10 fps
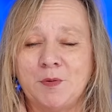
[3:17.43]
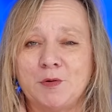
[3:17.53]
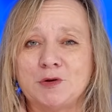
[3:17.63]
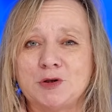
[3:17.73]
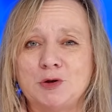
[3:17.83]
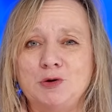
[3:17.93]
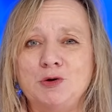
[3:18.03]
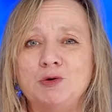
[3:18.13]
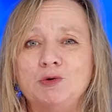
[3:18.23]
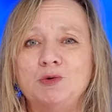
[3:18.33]
But also
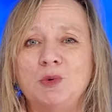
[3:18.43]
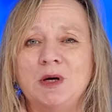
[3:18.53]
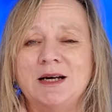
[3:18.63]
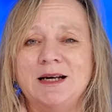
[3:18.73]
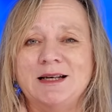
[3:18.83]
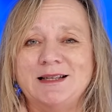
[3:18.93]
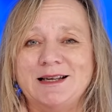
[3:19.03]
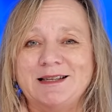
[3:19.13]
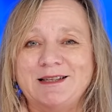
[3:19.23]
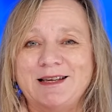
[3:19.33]
you
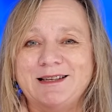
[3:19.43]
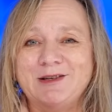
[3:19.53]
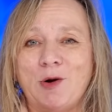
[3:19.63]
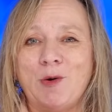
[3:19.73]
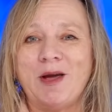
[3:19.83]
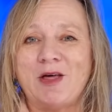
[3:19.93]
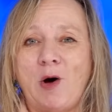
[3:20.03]
you know,